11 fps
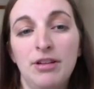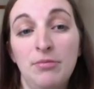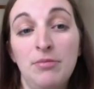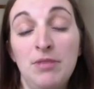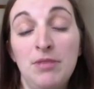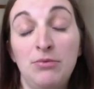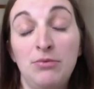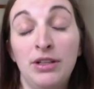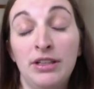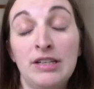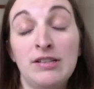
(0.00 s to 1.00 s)
it
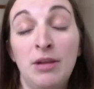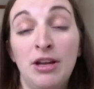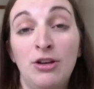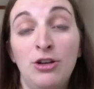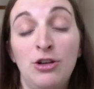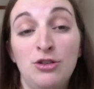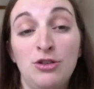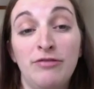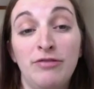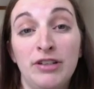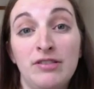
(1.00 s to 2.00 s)
really does make a huge
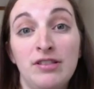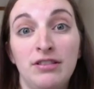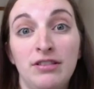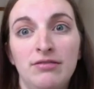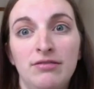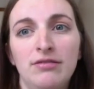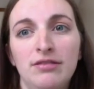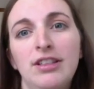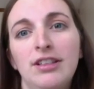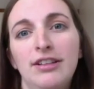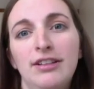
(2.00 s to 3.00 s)
difference in
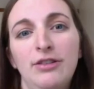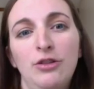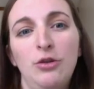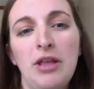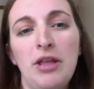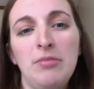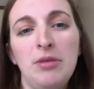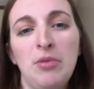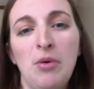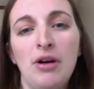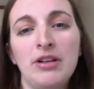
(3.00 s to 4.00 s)
the way that
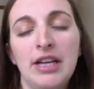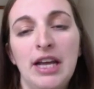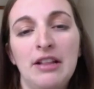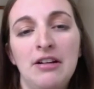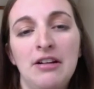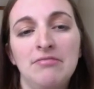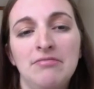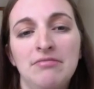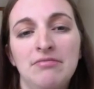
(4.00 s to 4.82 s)
people work together.